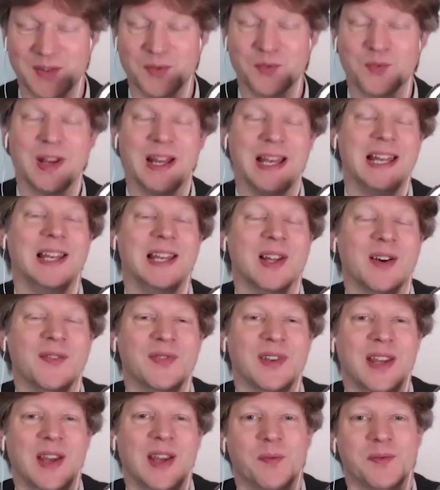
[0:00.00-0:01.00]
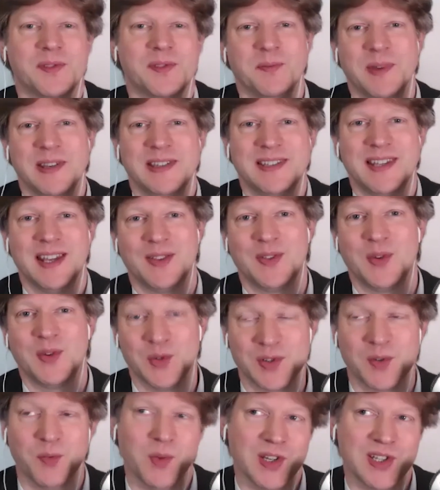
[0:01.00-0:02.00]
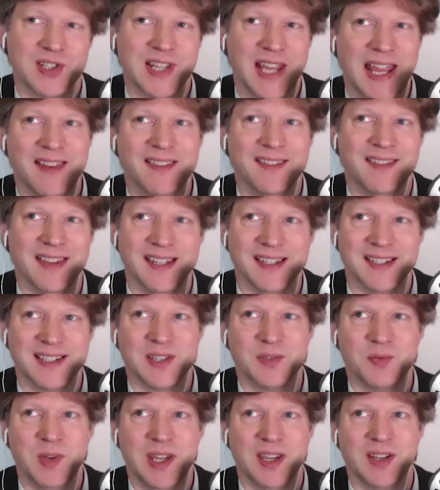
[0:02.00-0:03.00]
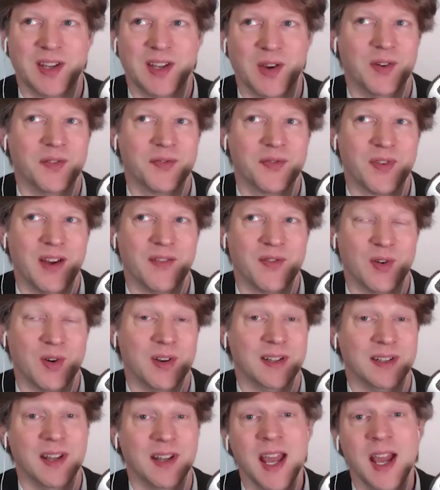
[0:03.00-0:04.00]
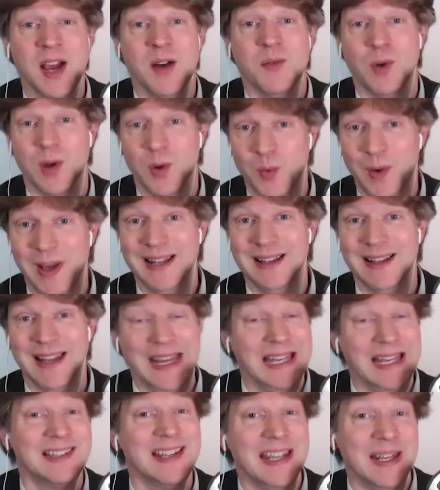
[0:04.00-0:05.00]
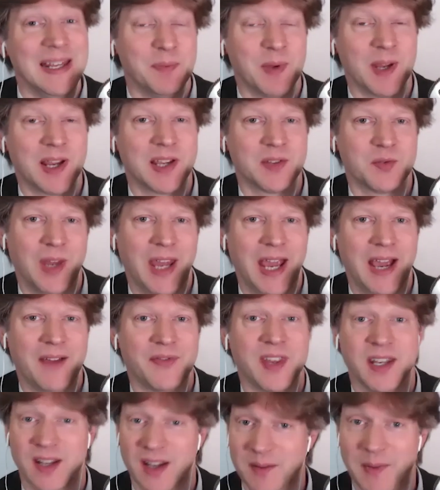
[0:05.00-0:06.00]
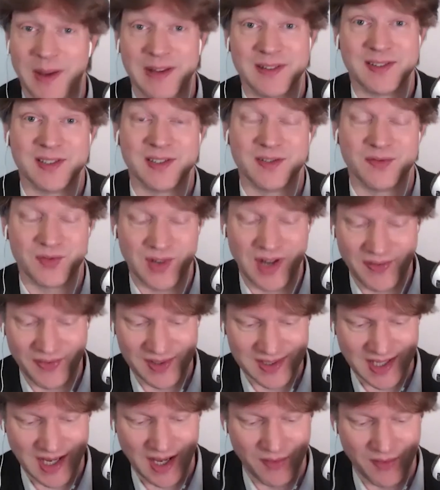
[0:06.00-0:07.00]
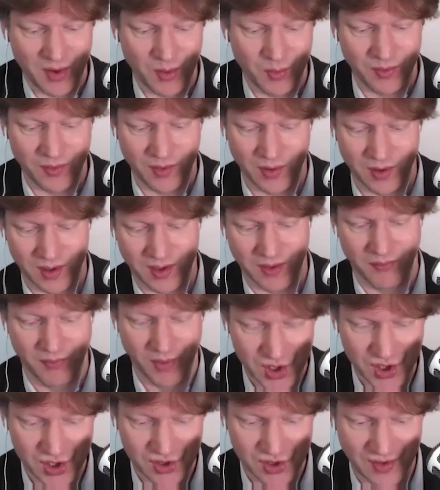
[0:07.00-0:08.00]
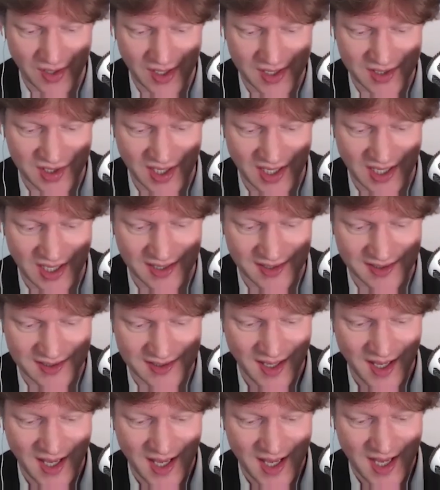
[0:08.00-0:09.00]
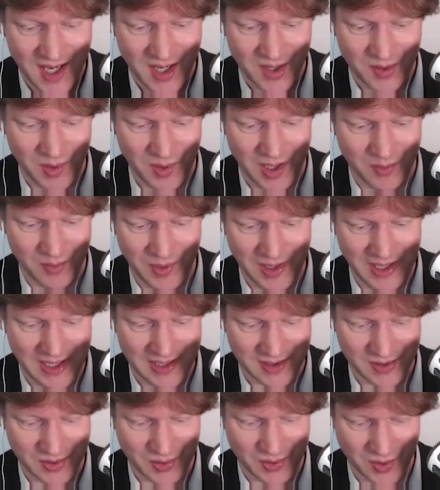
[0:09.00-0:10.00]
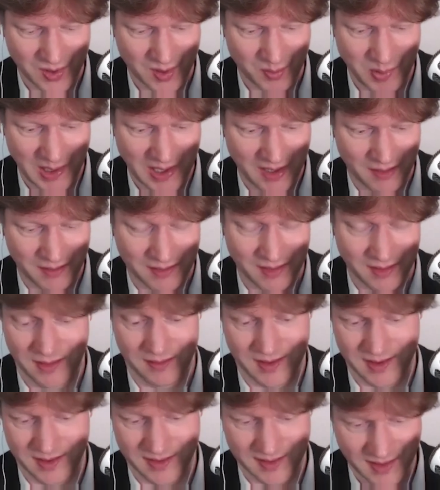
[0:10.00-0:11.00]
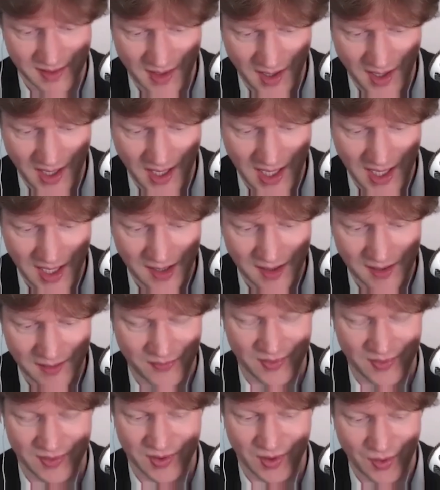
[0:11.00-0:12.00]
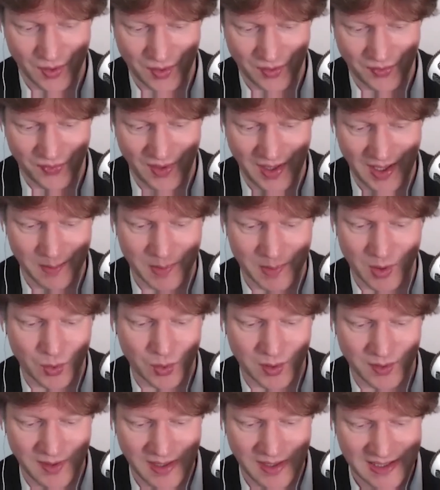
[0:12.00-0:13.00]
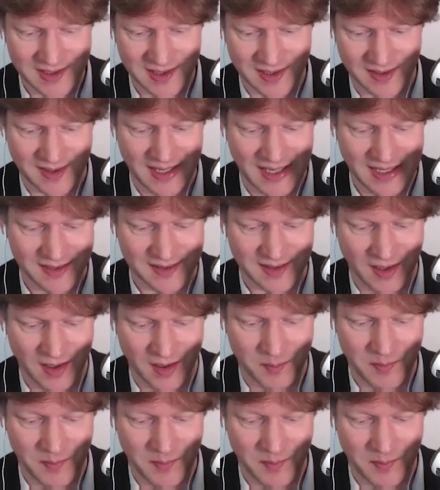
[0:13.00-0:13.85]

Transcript: a really lovely, optimistic thought on which to end things, because we could go on forever, and we will indeed, because we have the 9 months of traffic to cover. We've got conversion strategies. We need to talk about, you know, design, photography, and all of these are things that are